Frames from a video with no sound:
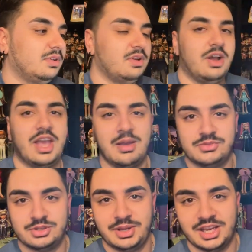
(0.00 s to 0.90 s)
Okay, I'm
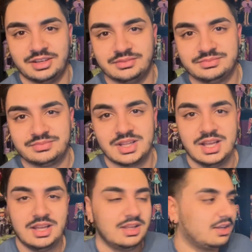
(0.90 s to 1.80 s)
zooming in.
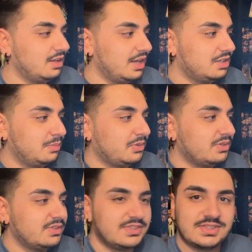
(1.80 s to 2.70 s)

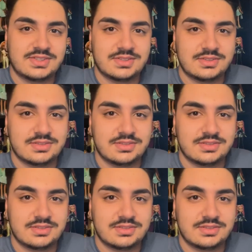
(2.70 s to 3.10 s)
Collectibles.